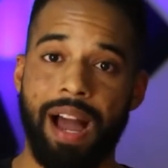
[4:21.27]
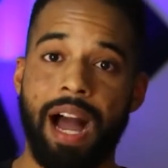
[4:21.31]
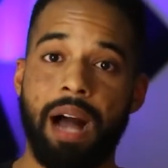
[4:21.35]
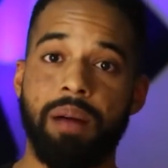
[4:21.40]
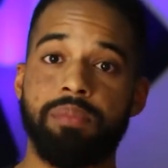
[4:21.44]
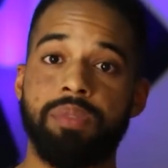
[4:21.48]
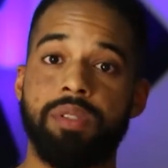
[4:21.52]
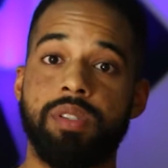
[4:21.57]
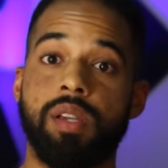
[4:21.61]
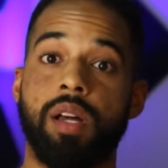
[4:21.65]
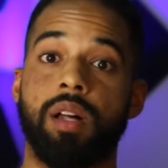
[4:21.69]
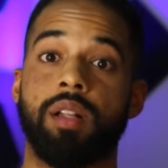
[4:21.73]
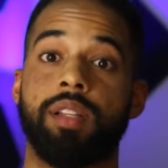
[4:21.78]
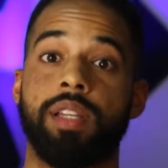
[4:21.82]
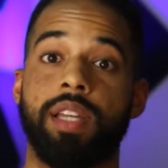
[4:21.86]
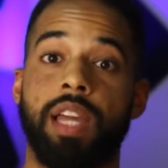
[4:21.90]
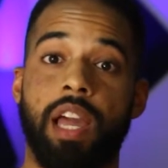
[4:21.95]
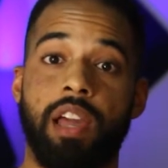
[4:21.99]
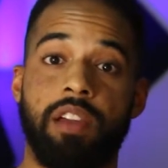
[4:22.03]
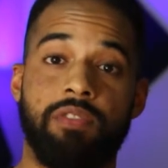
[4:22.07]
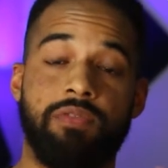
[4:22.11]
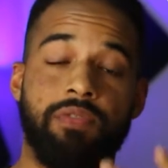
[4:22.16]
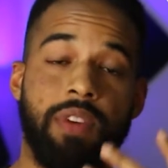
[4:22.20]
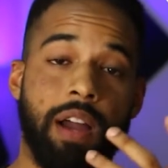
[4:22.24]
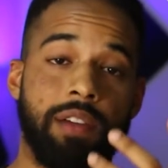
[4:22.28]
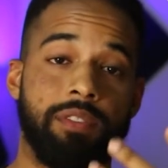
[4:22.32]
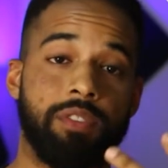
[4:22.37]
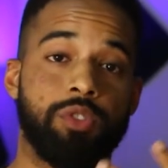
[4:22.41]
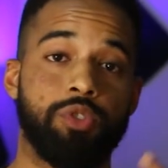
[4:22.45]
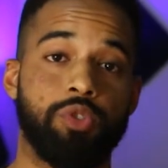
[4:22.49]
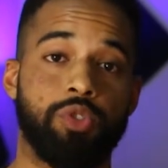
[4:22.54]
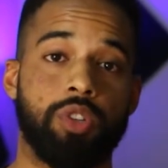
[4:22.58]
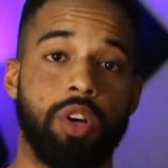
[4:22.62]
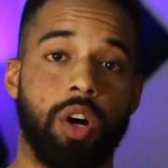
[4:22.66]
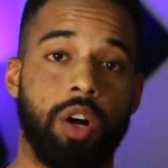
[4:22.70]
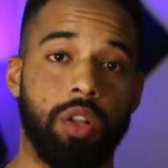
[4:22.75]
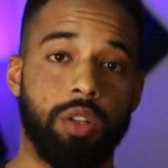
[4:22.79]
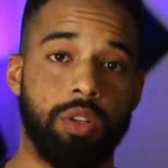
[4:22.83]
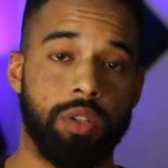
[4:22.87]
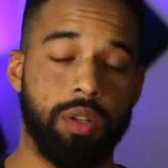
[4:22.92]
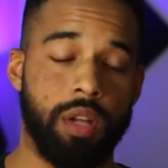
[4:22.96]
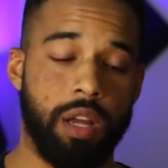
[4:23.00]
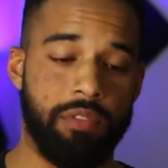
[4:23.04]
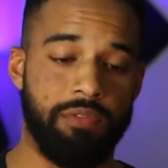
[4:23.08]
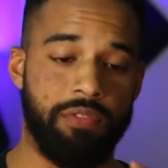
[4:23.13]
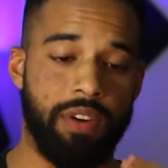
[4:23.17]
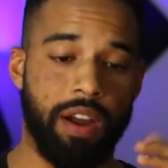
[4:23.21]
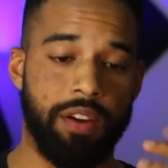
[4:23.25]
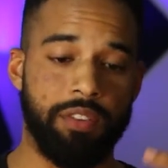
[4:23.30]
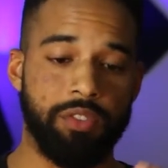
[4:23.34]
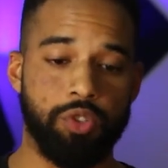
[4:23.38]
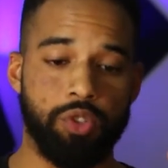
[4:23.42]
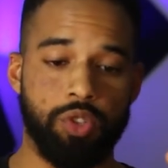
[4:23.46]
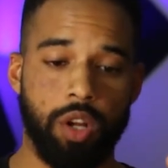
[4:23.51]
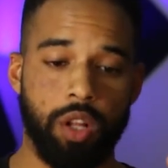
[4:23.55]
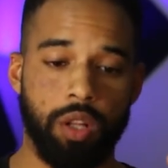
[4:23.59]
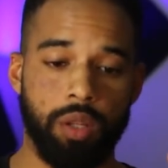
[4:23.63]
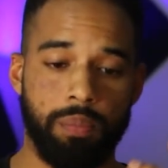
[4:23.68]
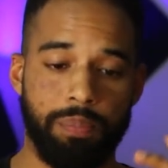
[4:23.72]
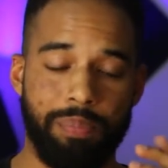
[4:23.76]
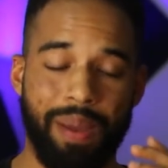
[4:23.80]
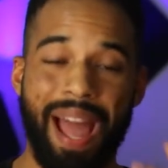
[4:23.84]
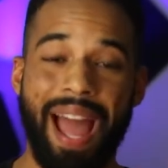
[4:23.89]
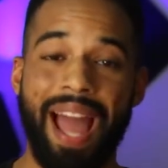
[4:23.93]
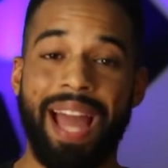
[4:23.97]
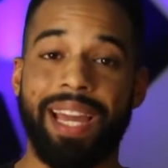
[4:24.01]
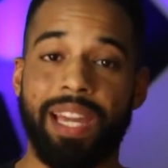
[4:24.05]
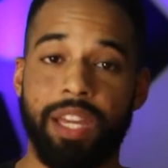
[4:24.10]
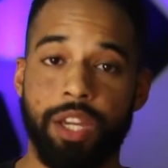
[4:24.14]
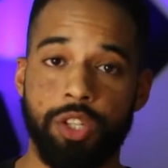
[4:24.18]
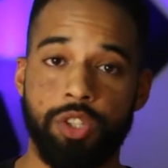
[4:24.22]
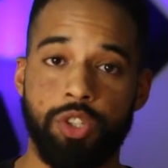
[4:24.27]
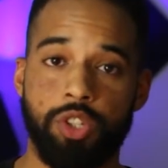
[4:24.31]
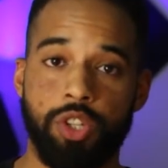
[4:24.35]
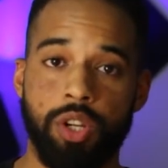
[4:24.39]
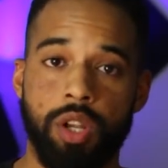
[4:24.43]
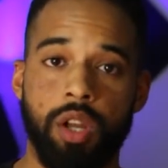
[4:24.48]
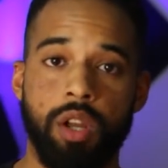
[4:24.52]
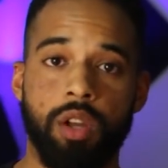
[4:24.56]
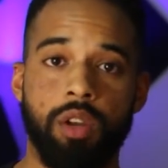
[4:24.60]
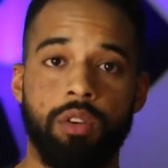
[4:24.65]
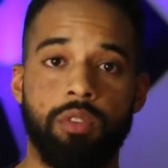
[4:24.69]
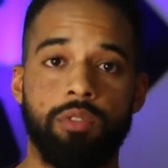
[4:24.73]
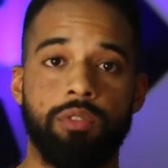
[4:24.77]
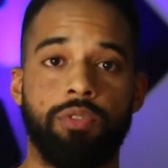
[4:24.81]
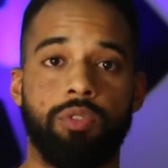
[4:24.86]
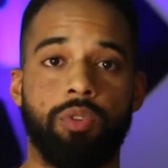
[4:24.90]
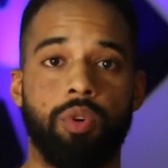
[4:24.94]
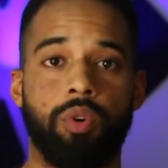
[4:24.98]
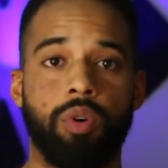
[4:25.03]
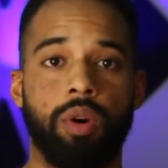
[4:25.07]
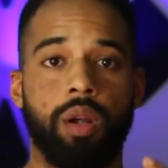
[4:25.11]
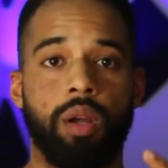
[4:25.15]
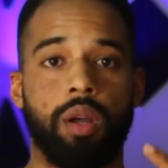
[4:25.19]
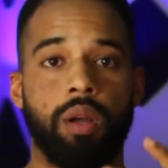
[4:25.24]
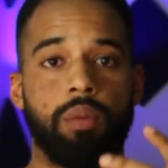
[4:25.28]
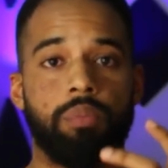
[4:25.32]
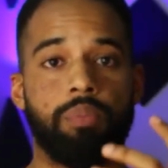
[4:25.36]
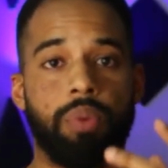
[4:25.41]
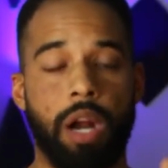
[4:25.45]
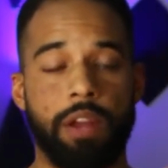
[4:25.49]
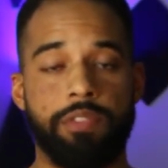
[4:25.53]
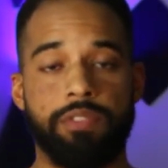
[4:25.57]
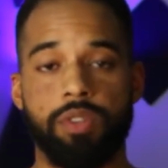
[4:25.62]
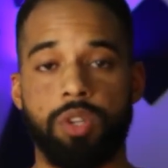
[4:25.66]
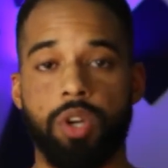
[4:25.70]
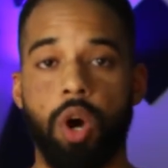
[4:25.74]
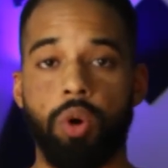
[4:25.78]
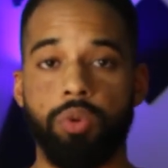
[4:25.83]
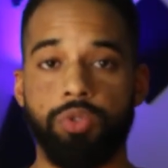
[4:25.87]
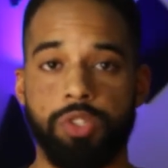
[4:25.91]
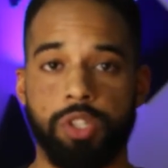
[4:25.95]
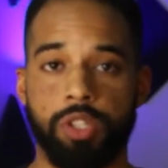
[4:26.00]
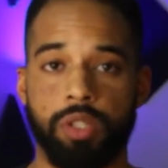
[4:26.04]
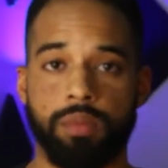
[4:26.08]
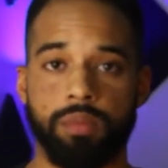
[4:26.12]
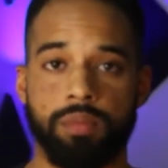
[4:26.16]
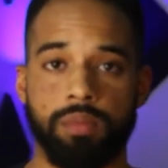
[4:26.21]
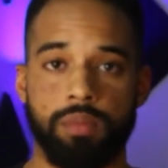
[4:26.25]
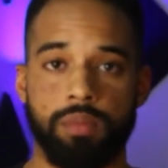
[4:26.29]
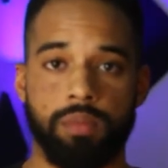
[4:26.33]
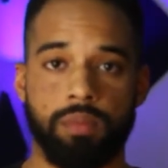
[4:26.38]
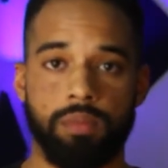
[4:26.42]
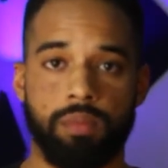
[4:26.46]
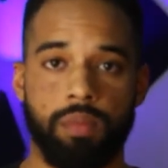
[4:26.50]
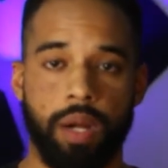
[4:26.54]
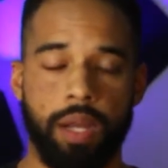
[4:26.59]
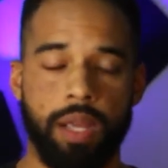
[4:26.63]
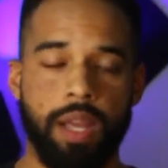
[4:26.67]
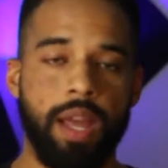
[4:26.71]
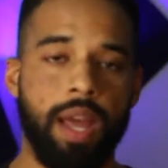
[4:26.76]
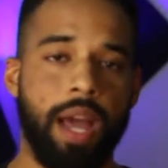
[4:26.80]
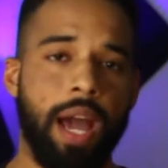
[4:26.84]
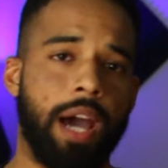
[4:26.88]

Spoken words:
I'm selling a $500 package for private coaching, right?